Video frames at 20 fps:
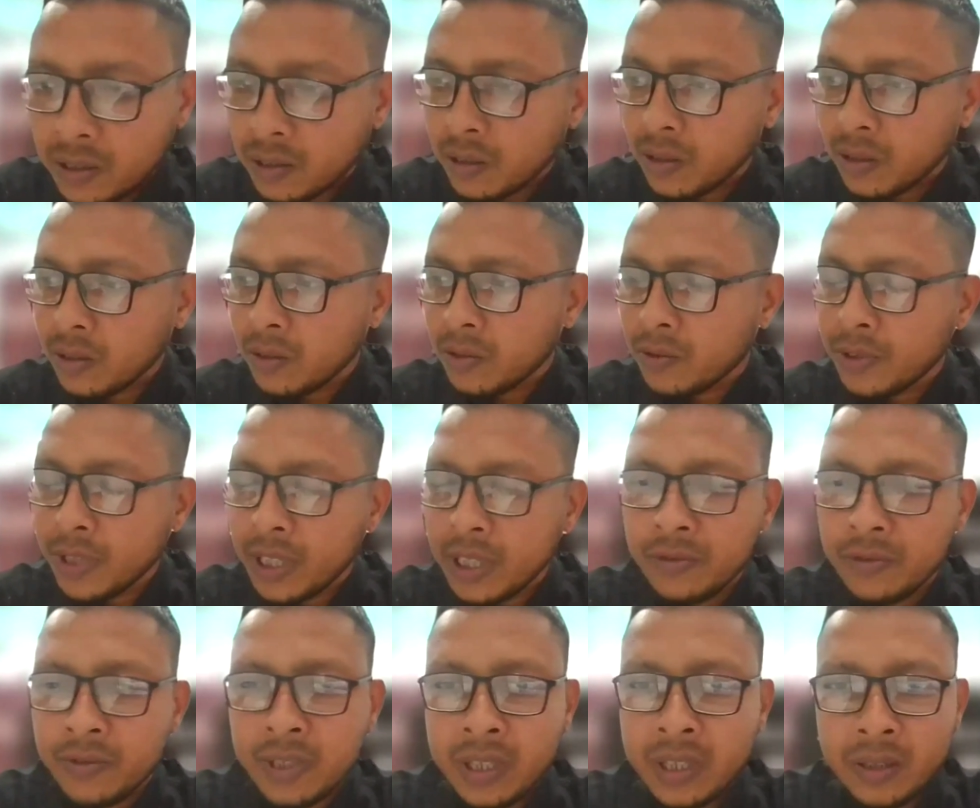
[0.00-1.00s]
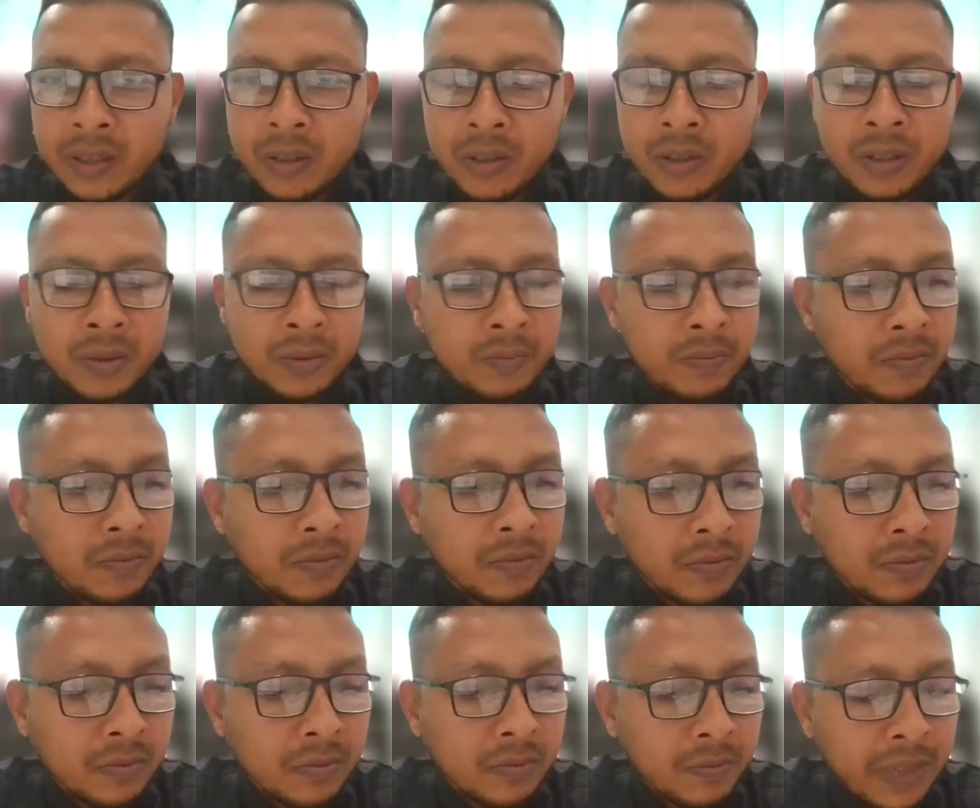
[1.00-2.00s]
So when we uh,
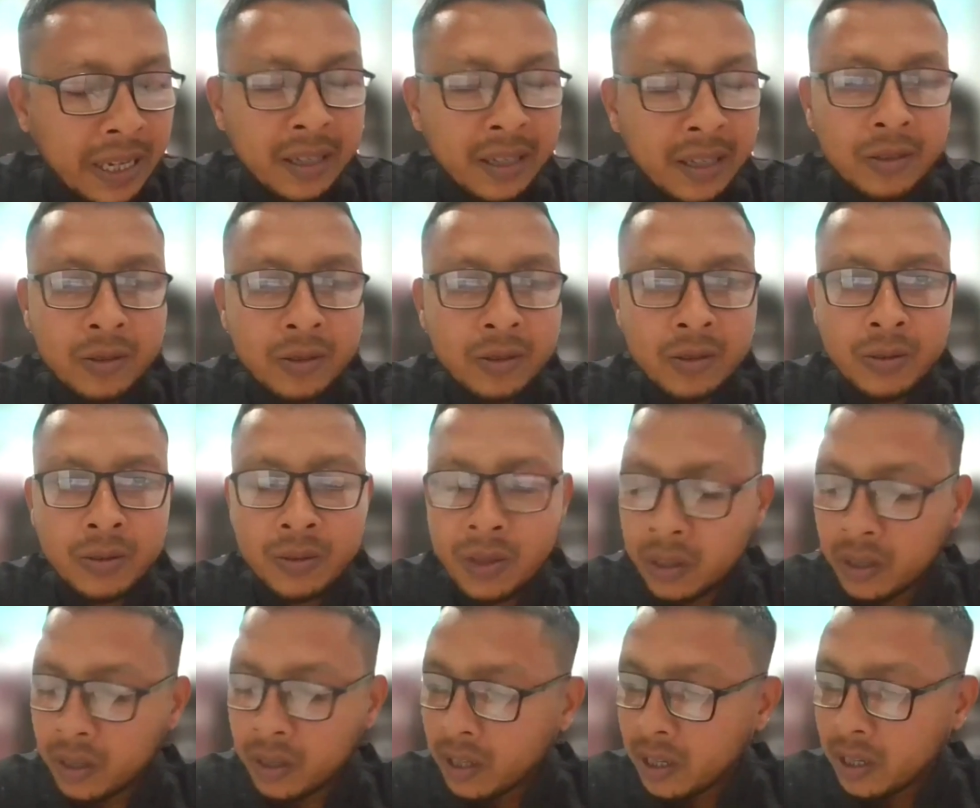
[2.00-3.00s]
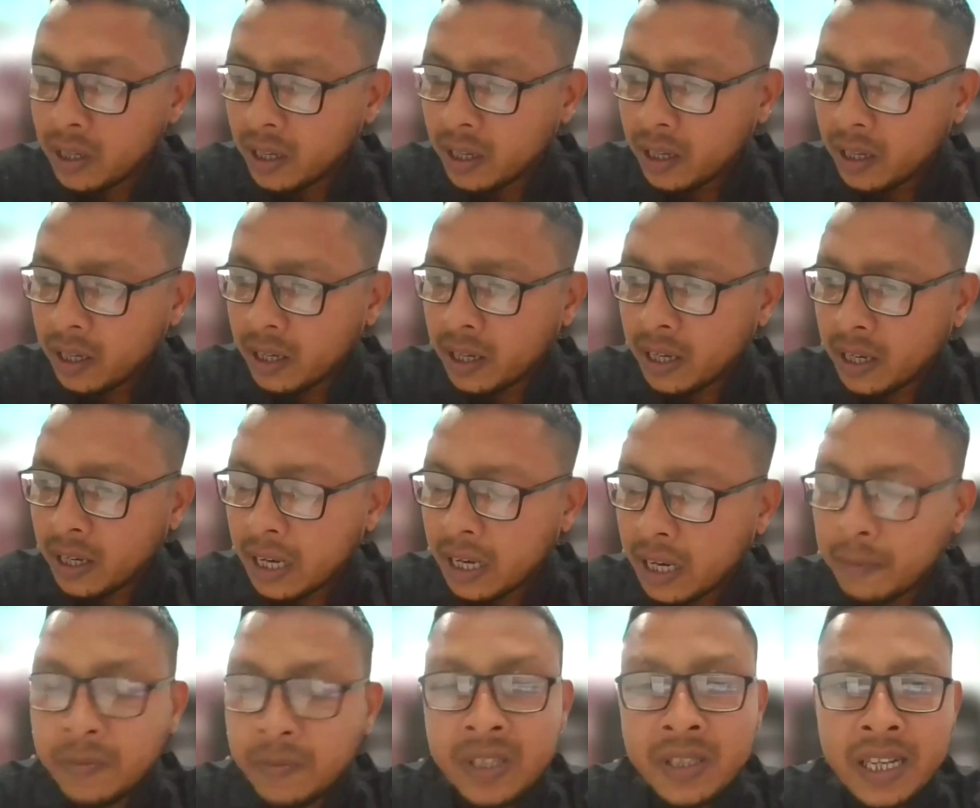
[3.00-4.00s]
plan to uh,
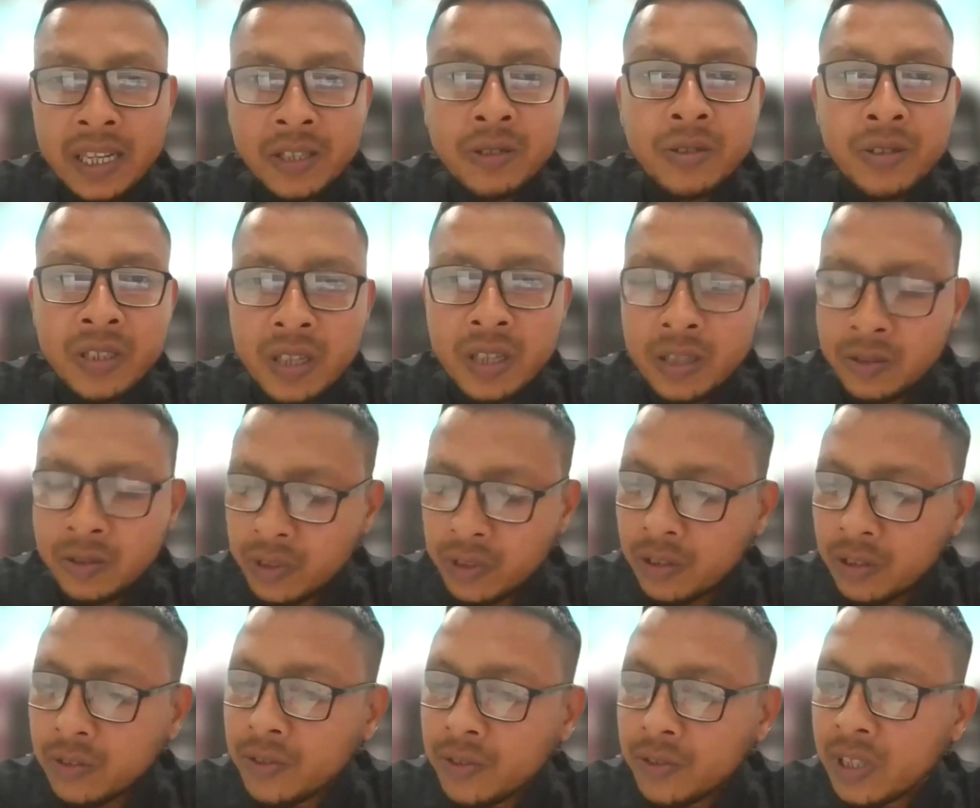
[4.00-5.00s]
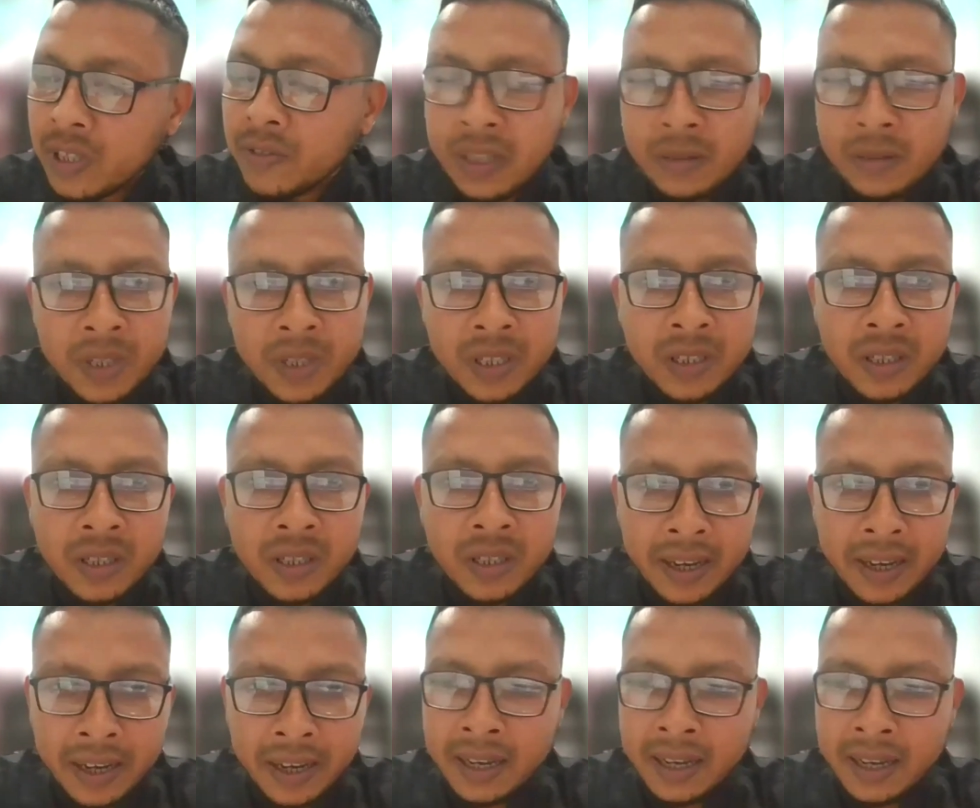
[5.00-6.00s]
have this action research, we go for the farmer,
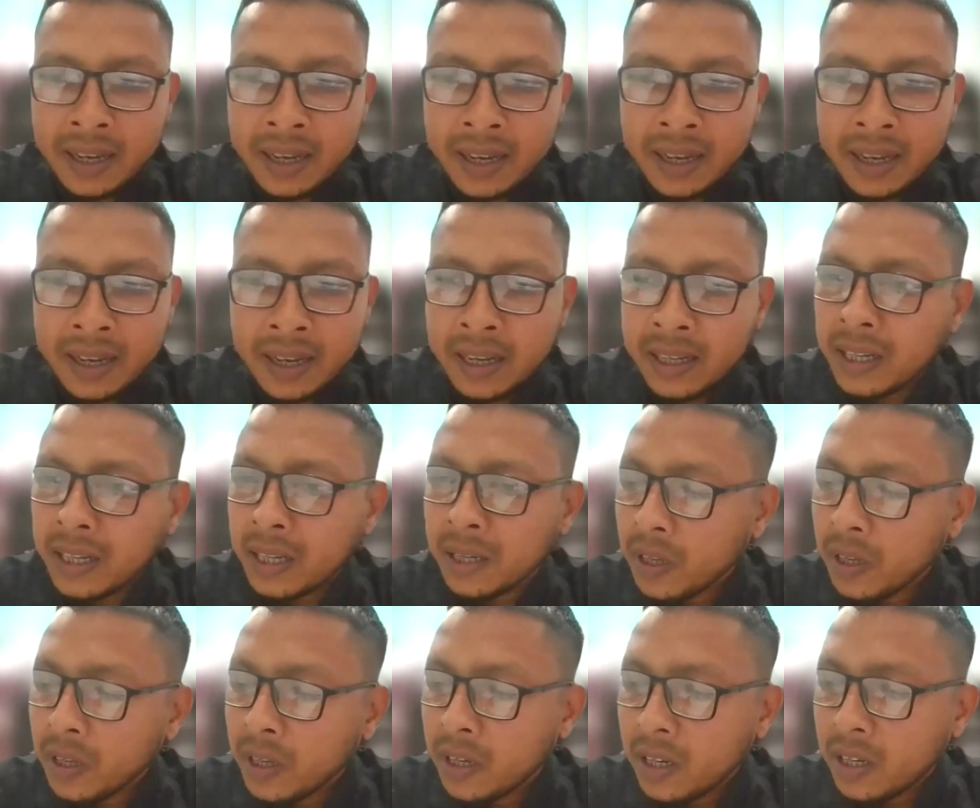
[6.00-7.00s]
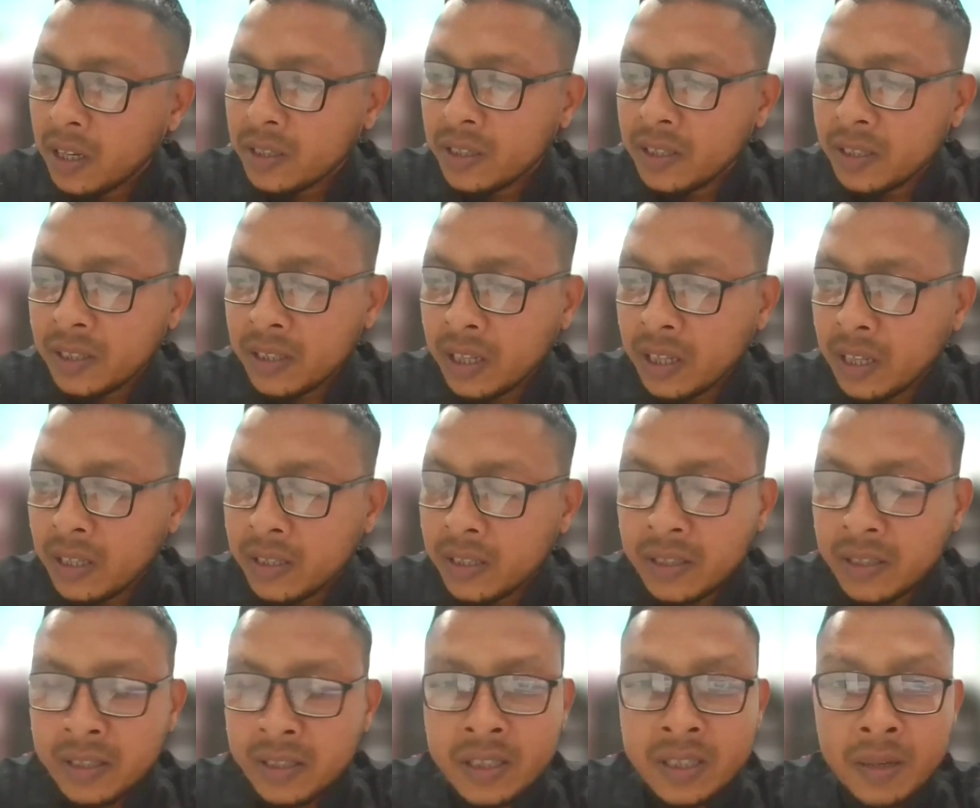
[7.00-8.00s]
and, and uh, this is
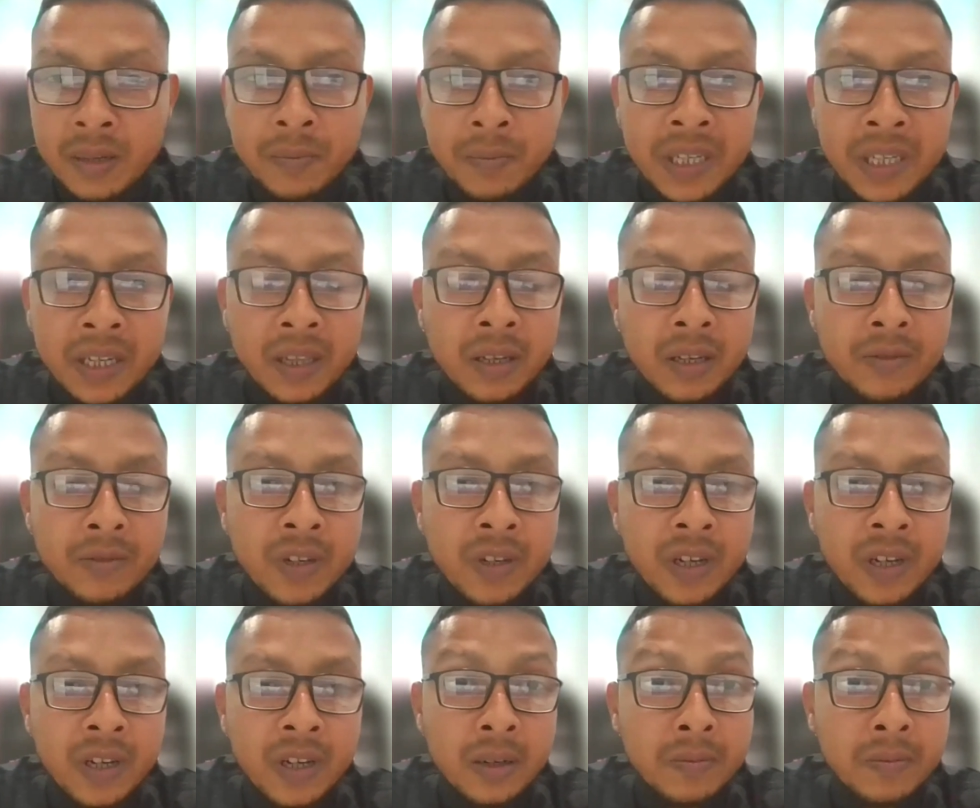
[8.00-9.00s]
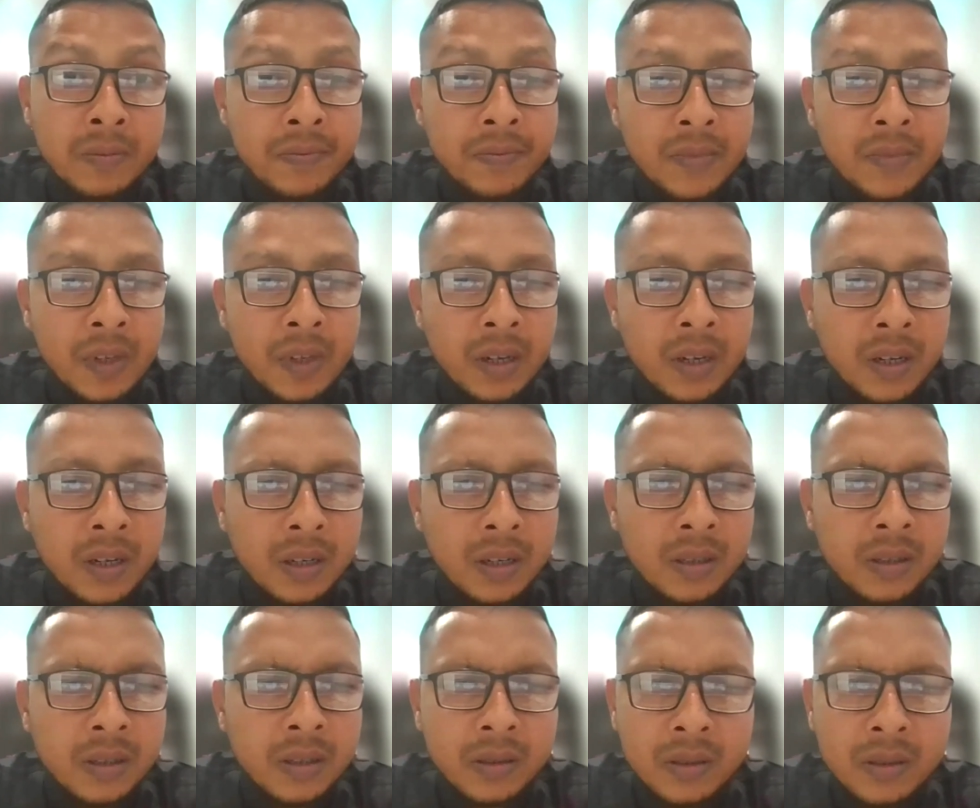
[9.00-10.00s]
the this is in the middle of uh, uh,